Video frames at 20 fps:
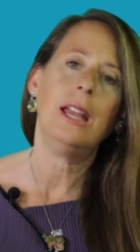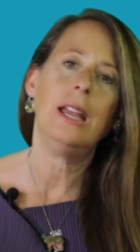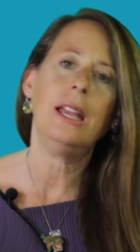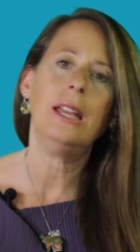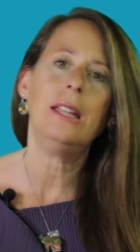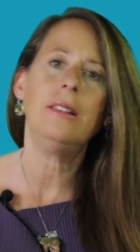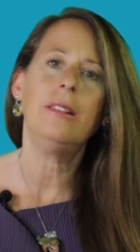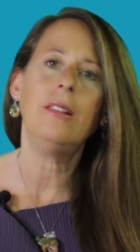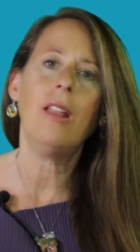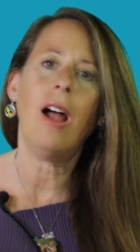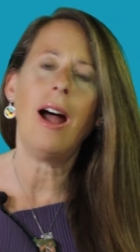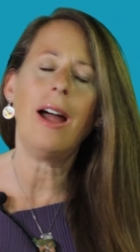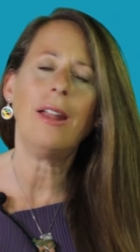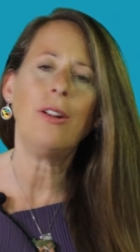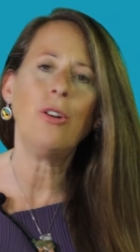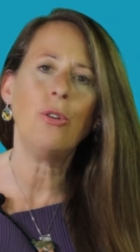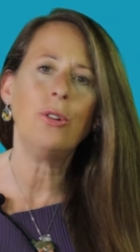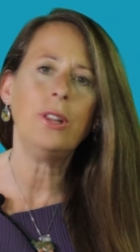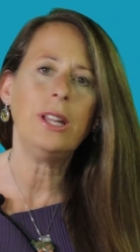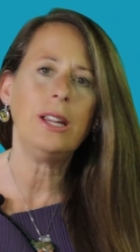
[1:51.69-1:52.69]
It not
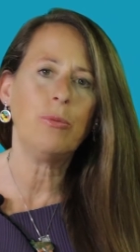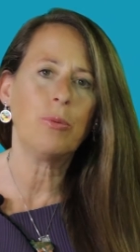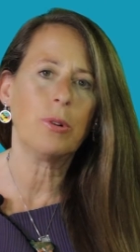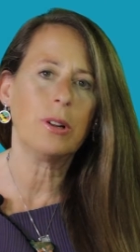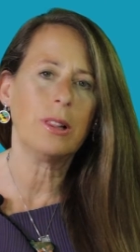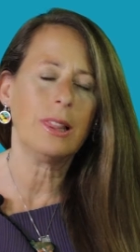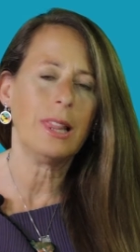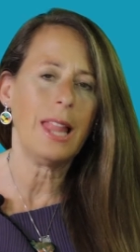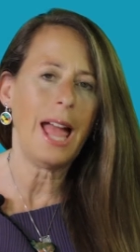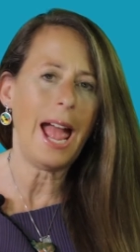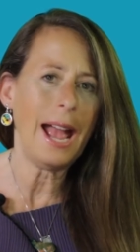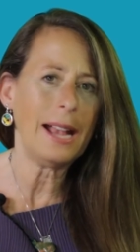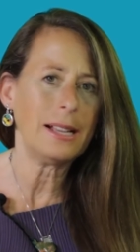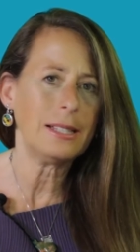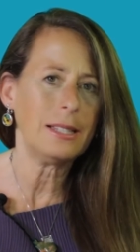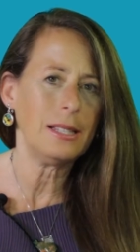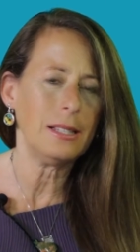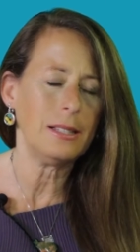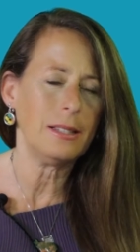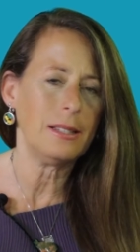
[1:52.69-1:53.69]
only
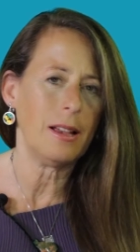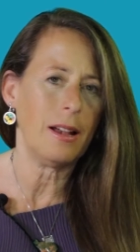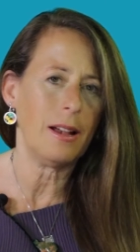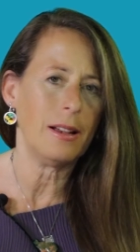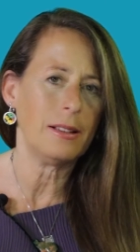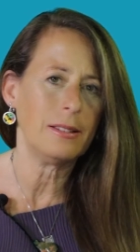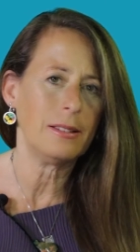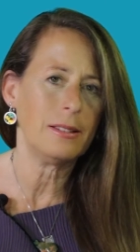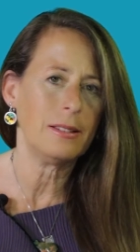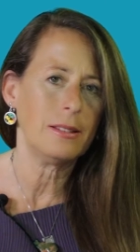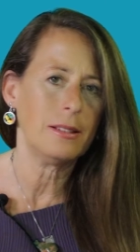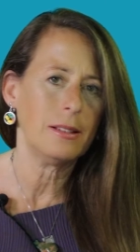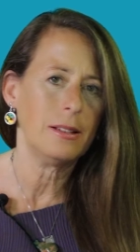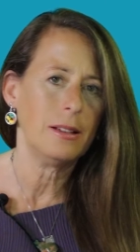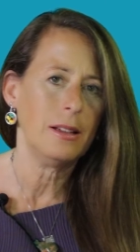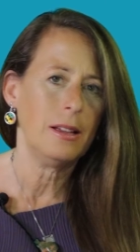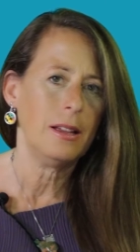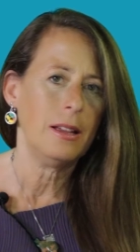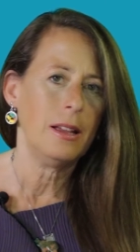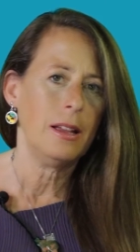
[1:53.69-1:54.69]
relaxes us,
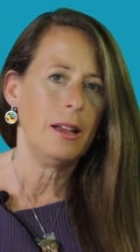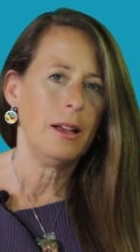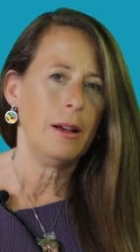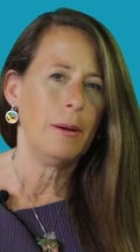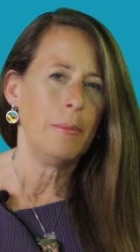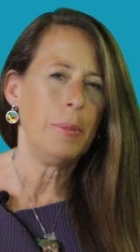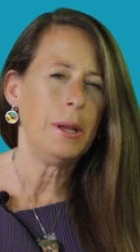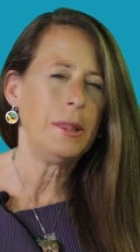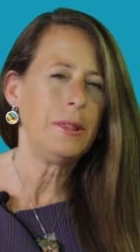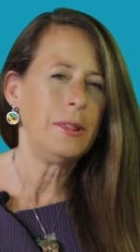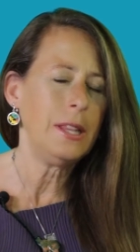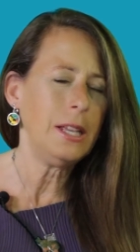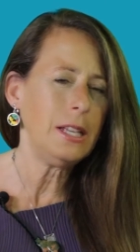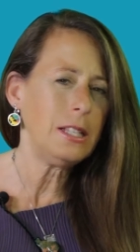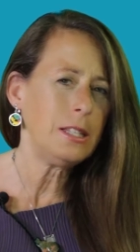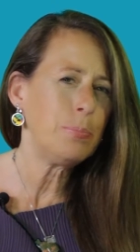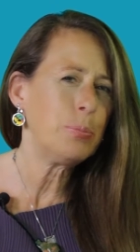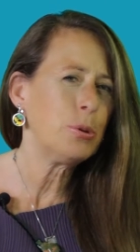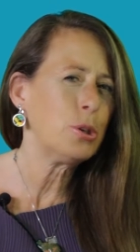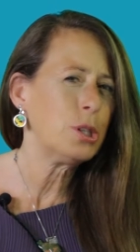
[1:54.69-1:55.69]
but
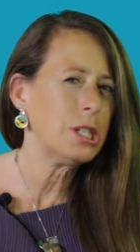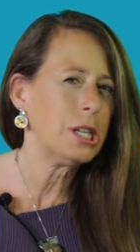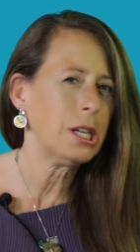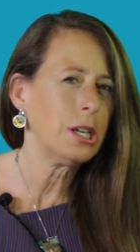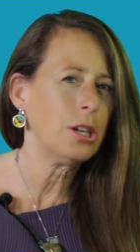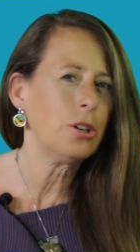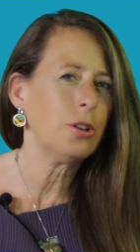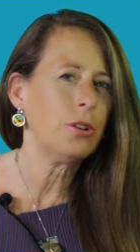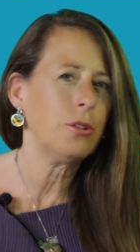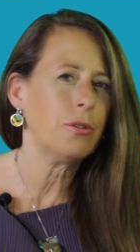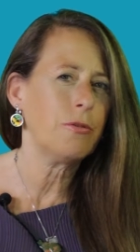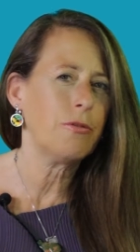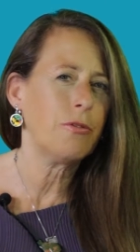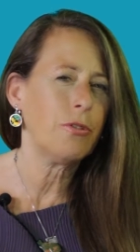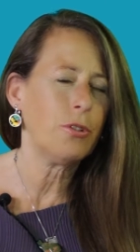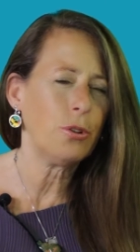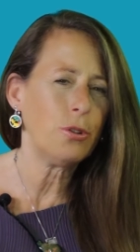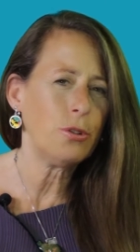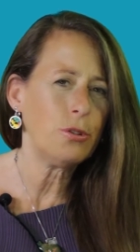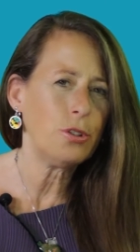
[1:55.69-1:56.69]
this particular
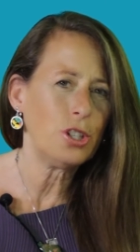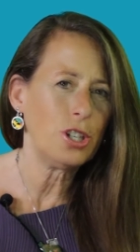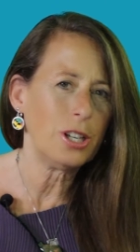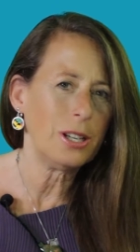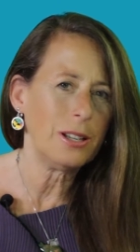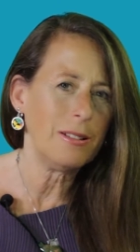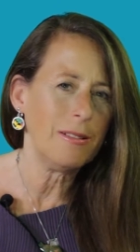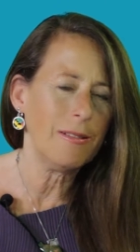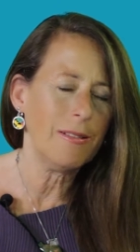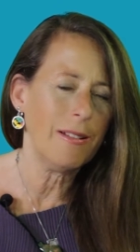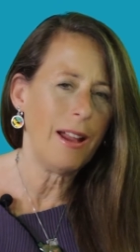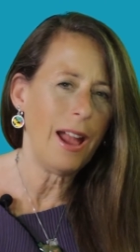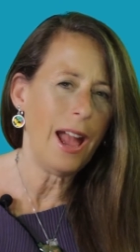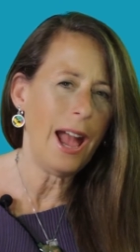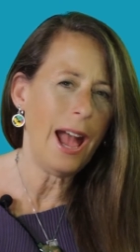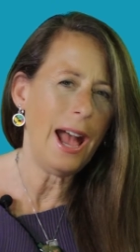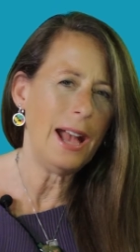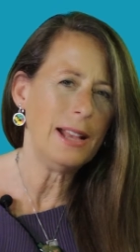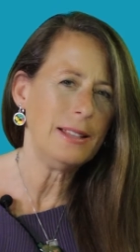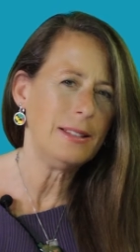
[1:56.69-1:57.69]
version
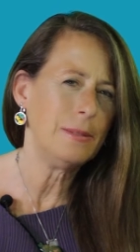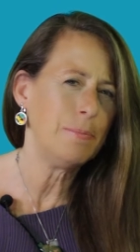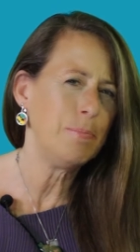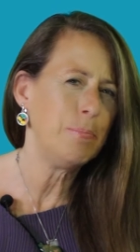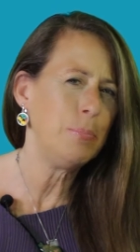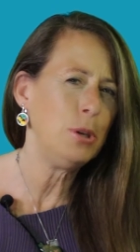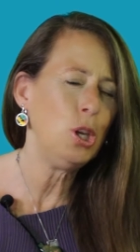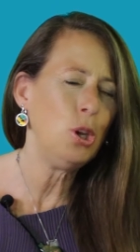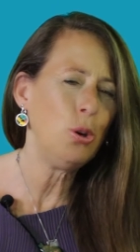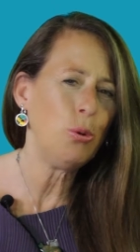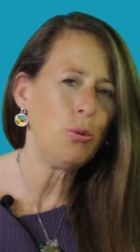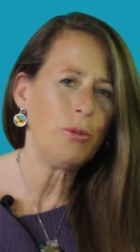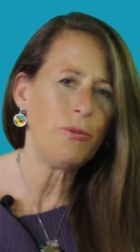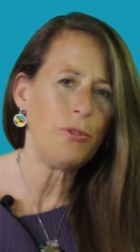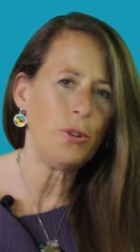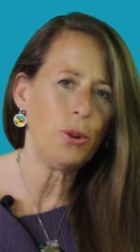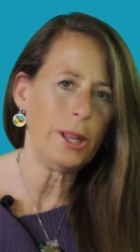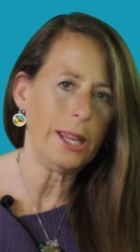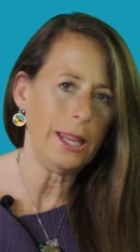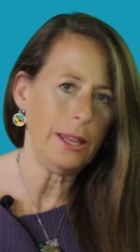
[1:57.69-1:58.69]
has
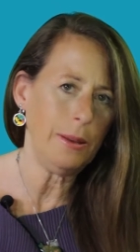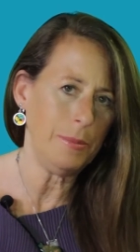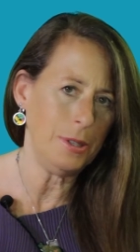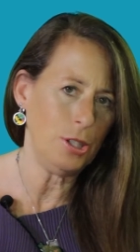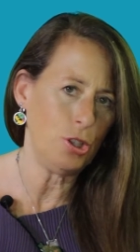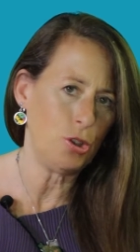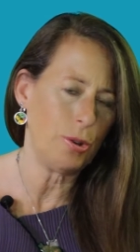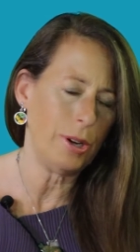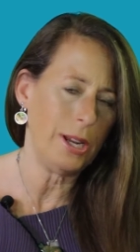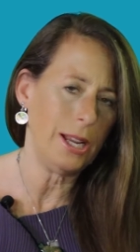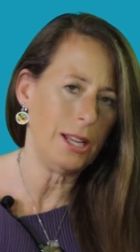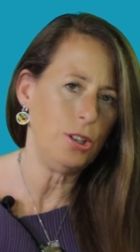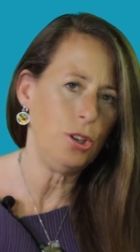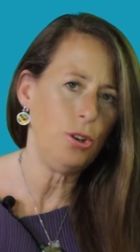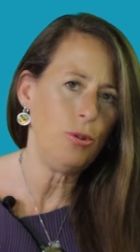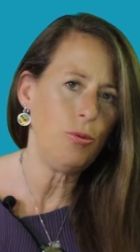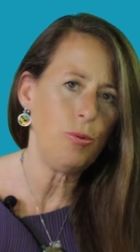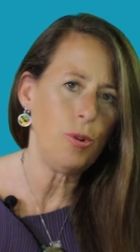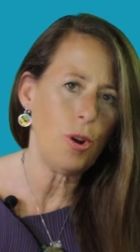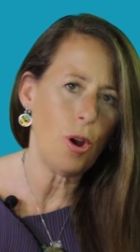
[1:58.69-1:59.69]
beautiful imagery, and
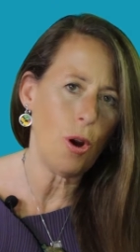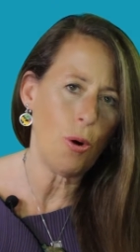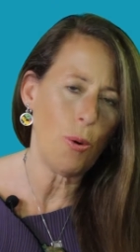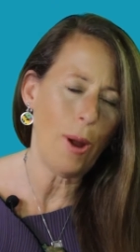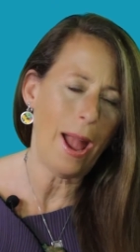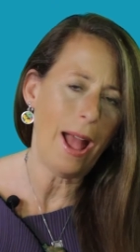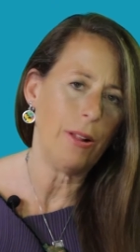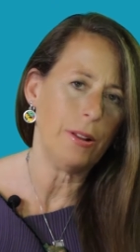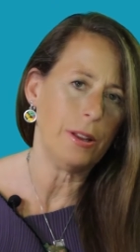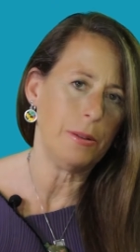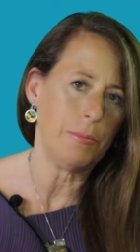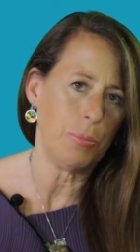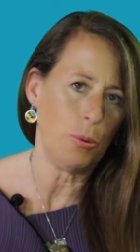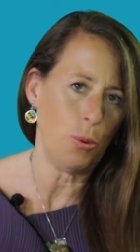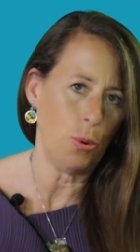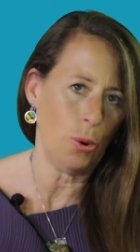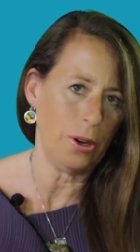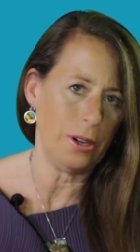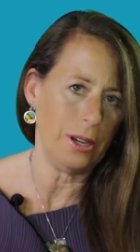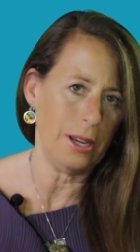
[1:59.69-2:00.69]
you know how
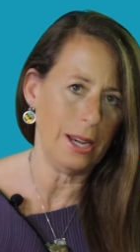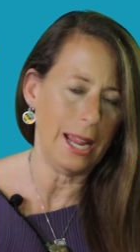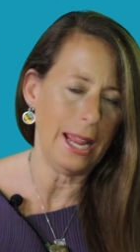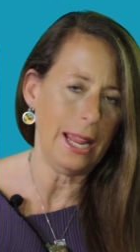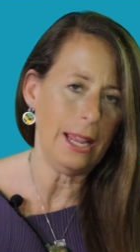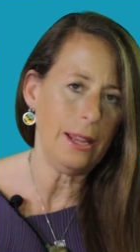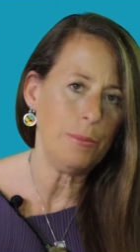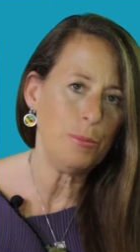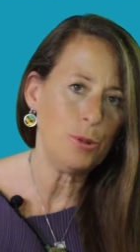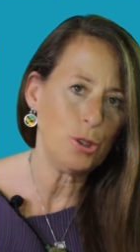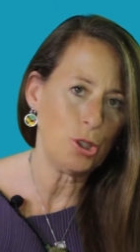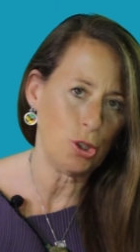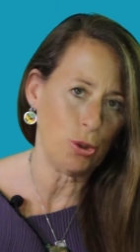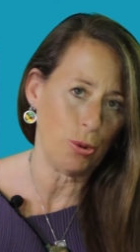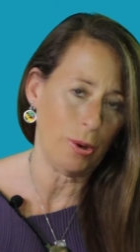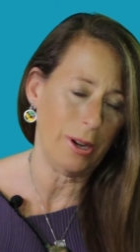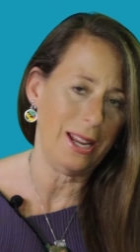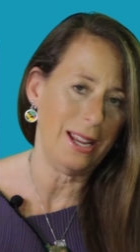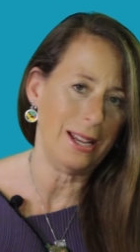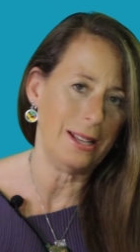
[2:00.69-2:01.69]
important
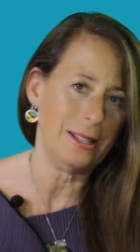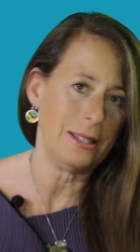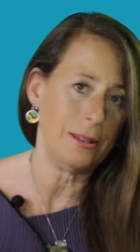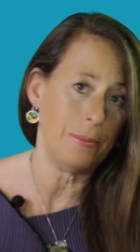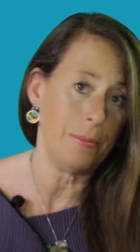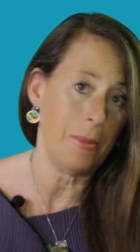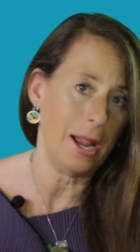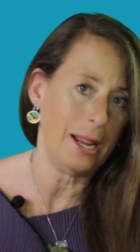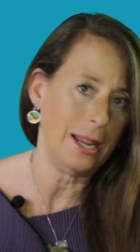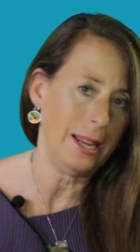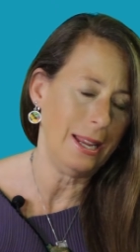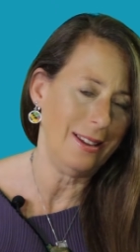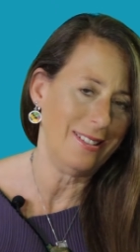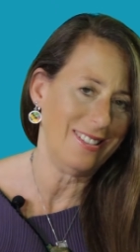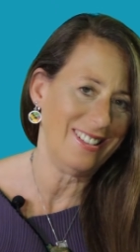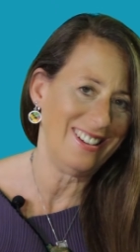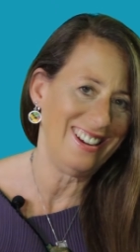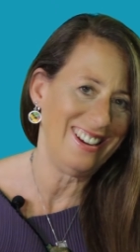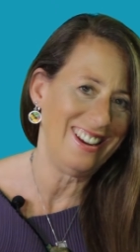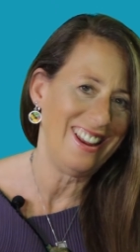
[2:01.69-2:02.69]
imagery is in my
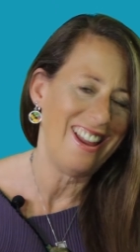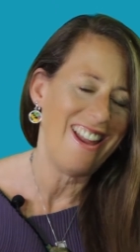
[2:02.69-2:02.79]
healing,